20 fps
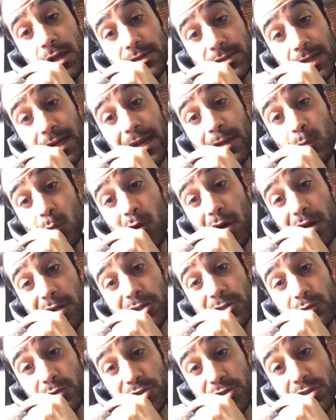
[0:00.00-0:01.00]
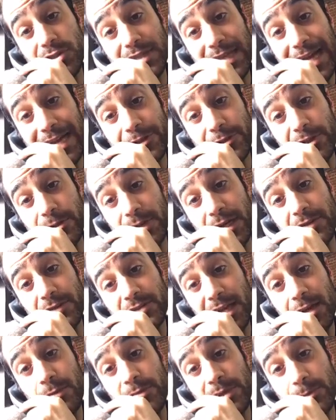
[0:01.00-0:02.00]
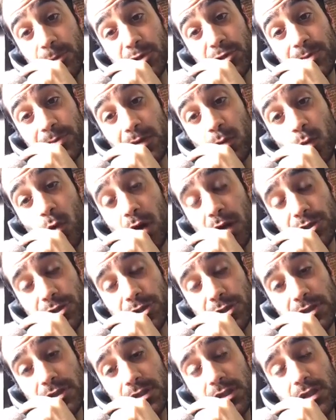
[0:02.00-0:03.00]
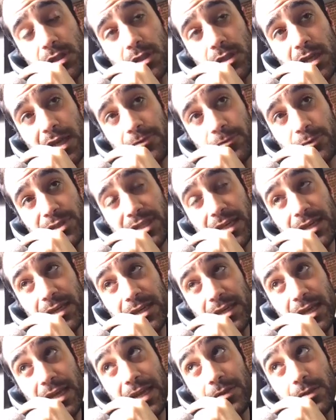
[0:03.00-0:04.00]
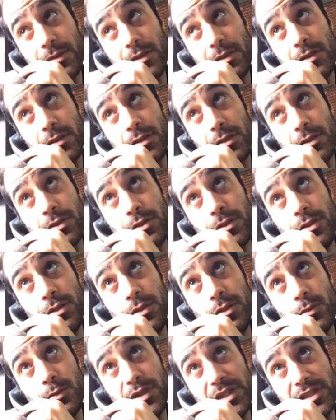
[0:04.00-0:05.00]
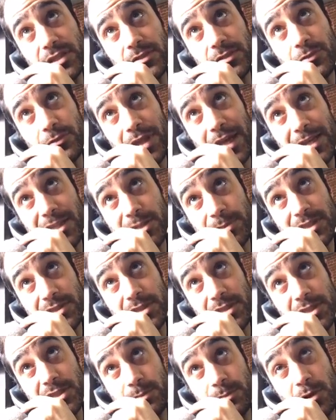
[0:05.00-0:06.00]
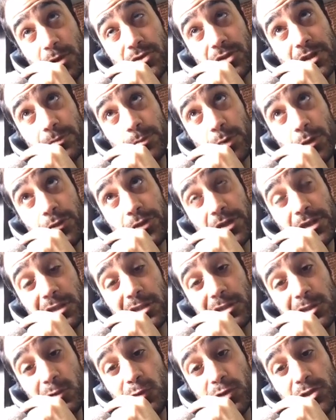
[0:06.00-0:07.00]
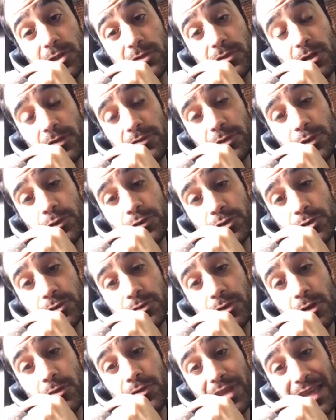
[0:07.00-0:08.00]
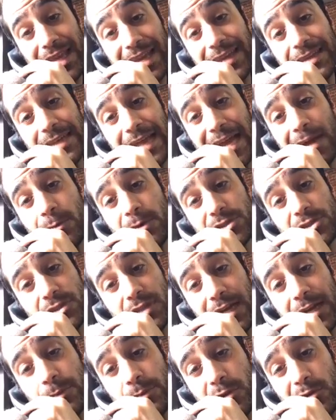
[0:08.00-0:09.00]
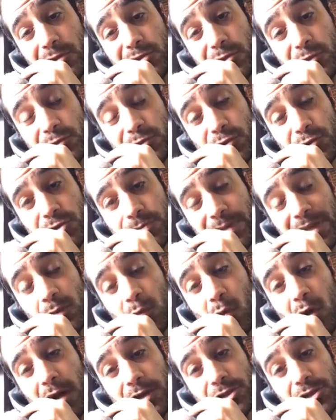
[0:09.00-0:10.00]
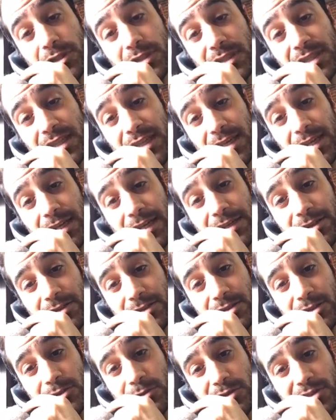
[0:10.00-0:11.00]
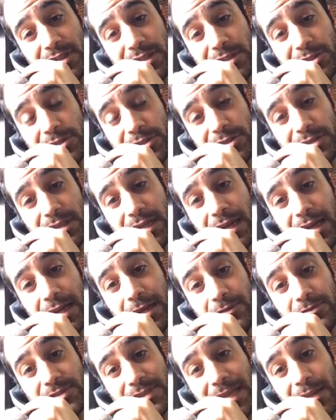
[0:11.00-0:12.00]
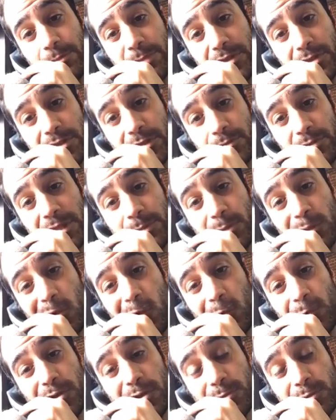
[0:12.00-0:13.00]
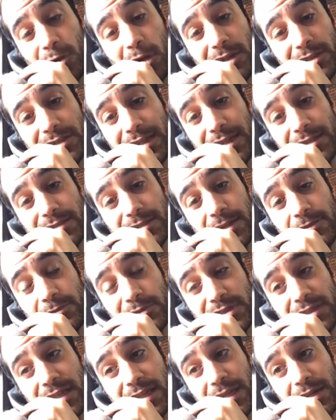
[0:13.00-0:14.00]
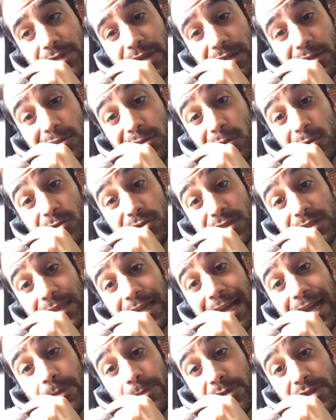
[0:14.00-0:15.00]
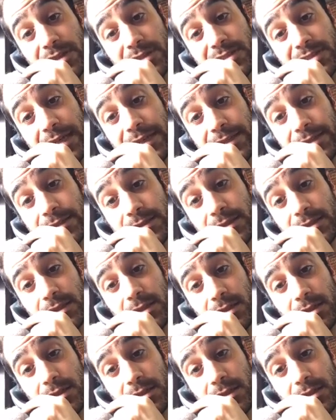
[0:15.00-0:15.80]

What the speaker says: time watched, which is the aggregate amount of time people spend watching every day. And the reason for that is because it is both inclusive of user growth and how much time those users spend watching. It doesn't do us any good to have 10 million people open a broadcast every day and then close the app in a second,